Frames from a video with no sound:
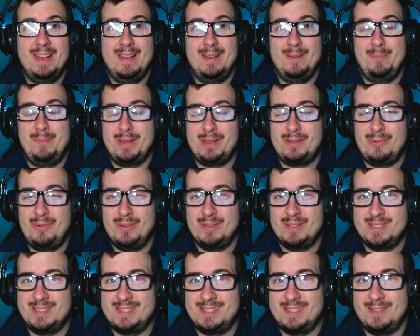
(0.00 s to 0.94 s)

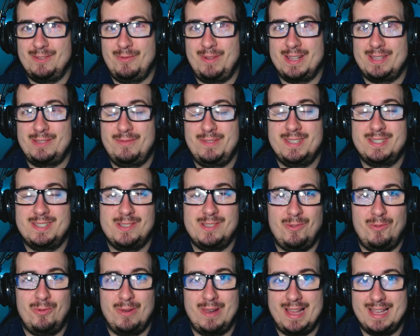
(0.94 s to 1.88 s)
because what we saw
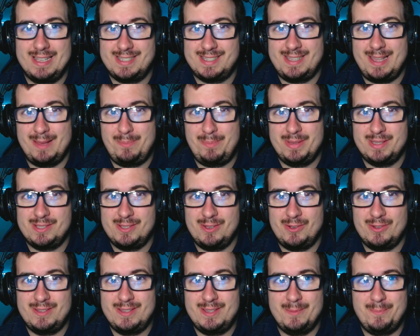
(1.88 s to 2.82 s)
last
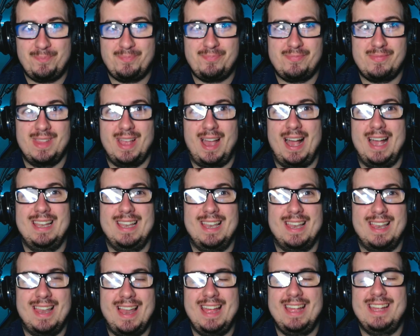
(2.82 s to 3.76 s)
episode, I
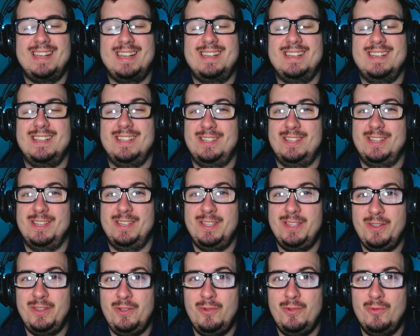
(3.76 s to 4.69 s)
like the
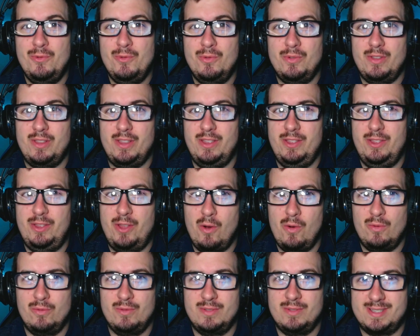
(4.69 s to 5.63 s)
new
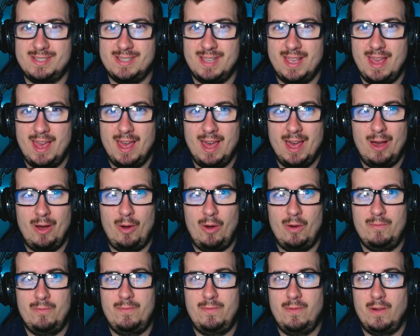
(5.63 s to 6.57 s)
dose
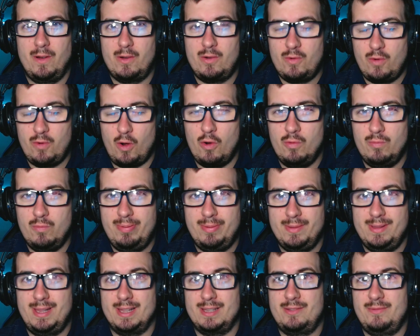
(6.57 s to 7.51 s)
of hope
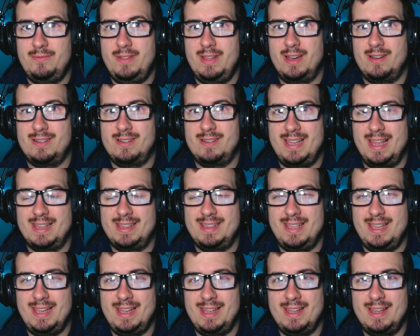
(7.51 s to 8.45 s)
that we are
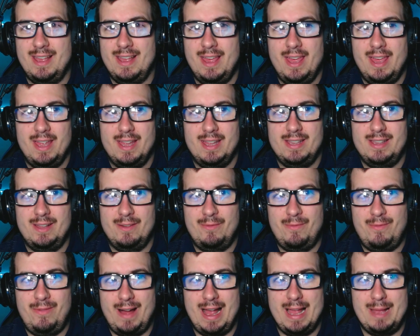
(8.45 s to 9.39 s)
getting. The
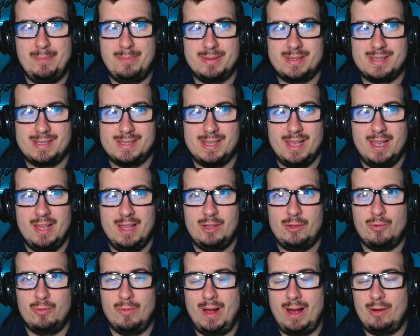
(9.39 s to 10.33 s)
vibes
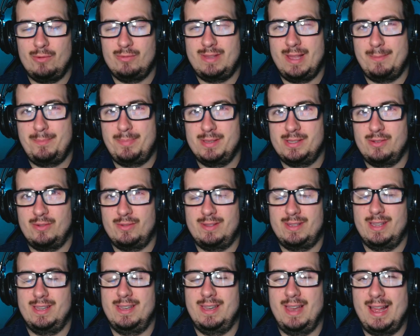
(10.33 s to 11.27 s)
throughout episode
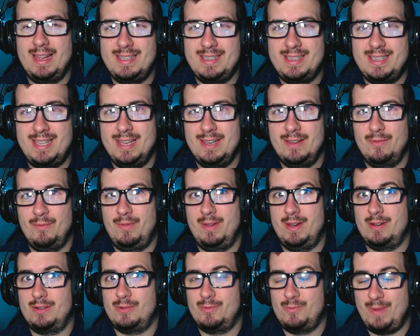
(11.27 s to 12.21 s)
19
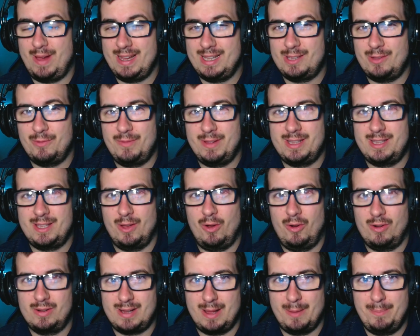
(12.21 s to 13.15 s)
were great, with
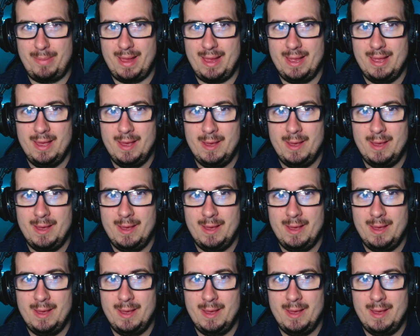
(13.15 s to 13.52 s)
Okabe